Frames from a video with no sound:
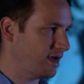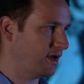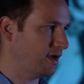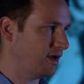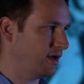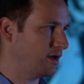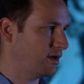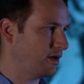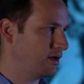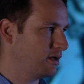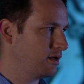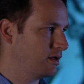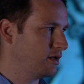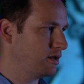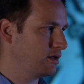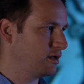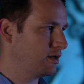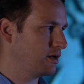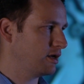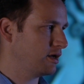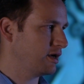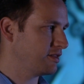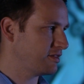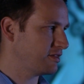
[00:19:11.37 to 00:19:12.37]

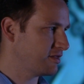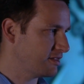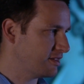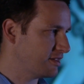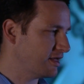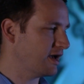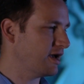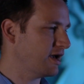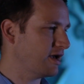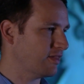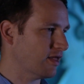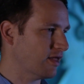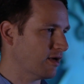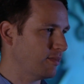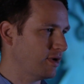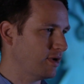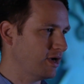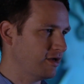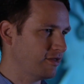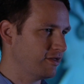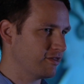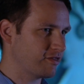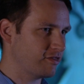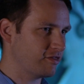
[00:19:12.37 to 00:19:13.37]
And today, that
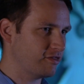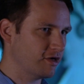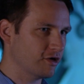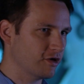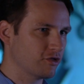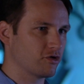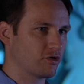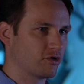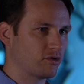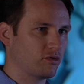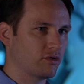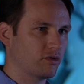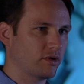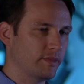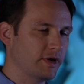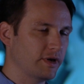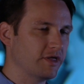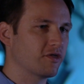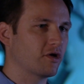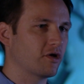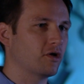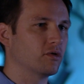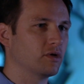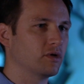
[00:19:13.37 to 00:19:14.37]
means digital. It
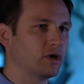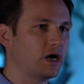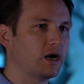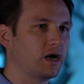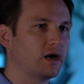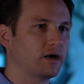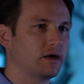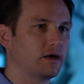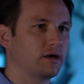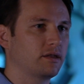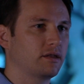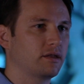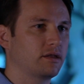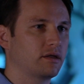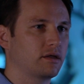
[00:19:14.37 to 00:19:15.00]
means online.